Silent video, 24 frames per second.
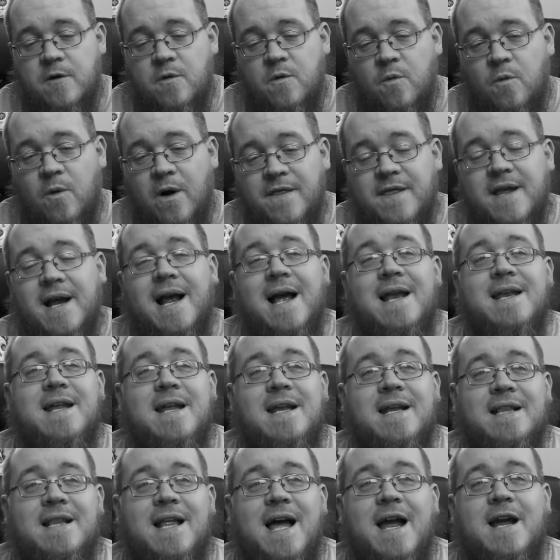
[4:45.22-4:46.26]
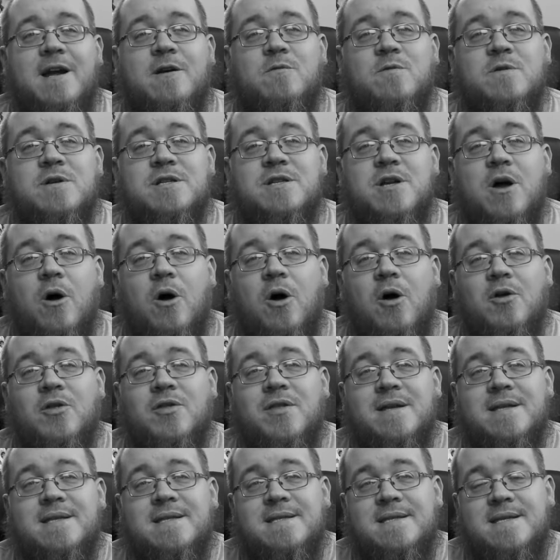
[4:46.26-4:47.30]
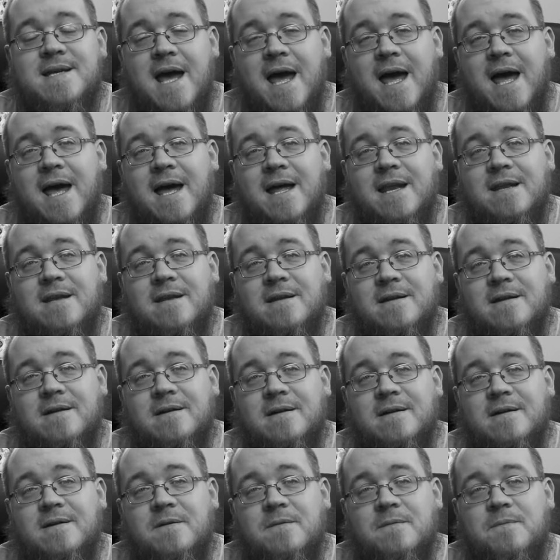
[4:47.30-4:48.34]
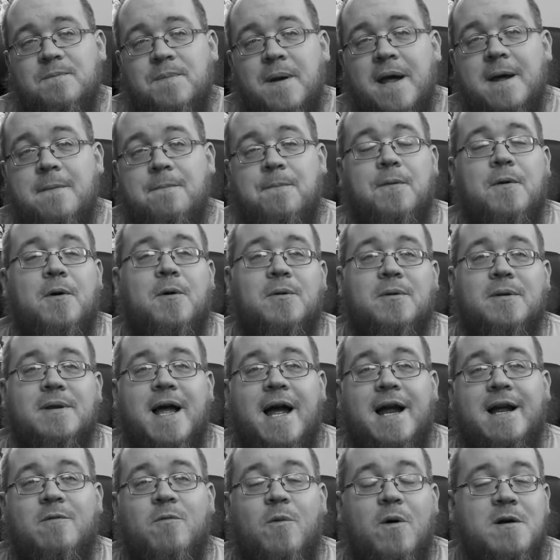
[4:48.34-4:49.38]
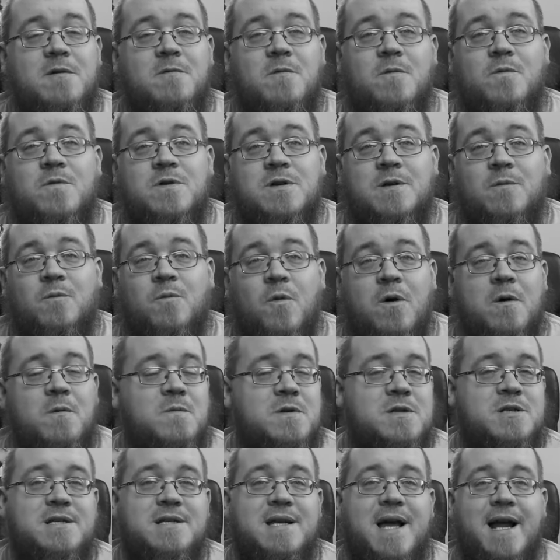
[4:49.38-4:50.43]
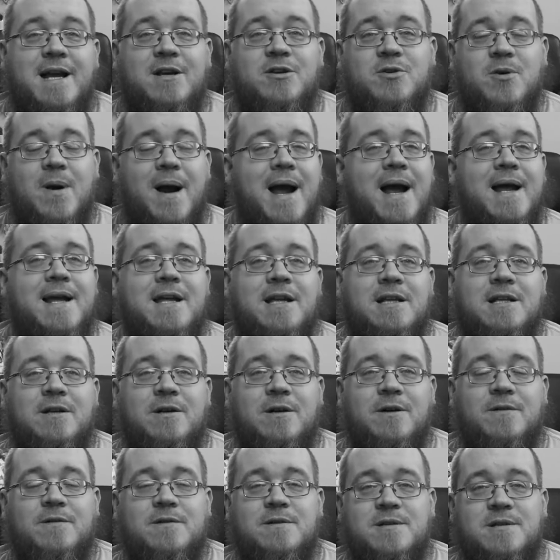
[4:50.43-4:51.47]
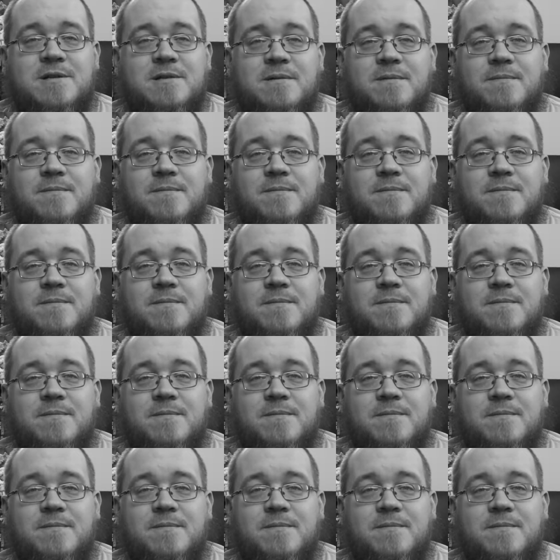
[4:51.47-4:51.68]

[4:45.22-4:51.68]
one thing I didn't like was all the dead people. Like, one was like Dracula.